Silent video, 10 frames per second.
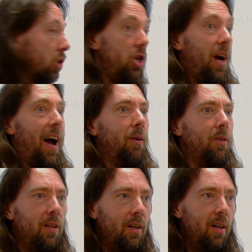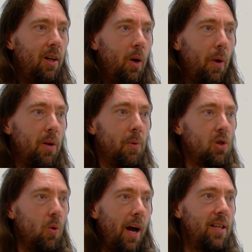chow. When you
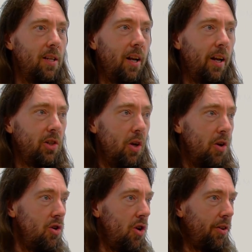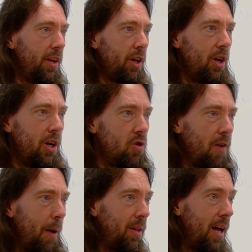install SELinux, nothing can
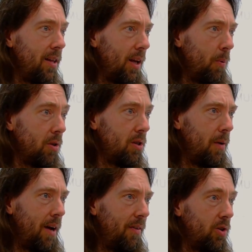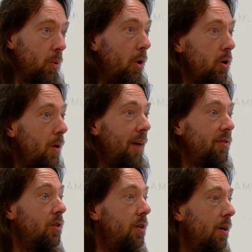interact with anything whatsoever. So what you have
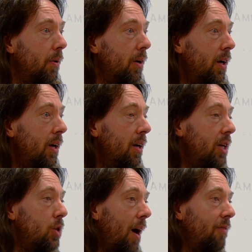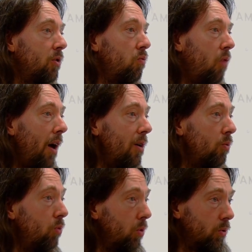to do is you have to write
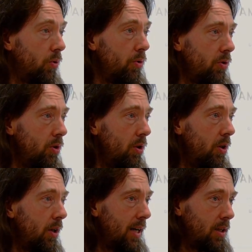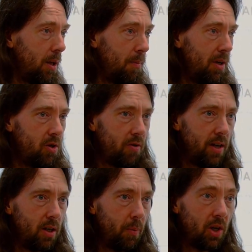rules as the
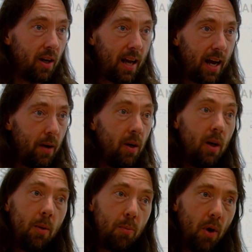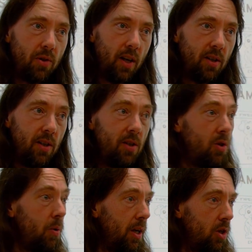administrator which allow processes
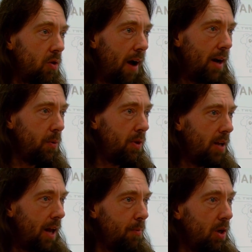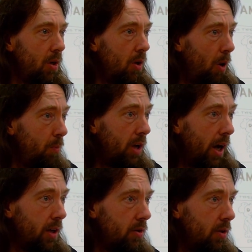to interact with named
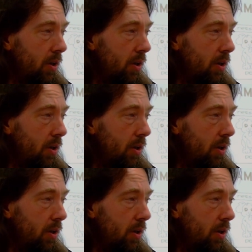objects.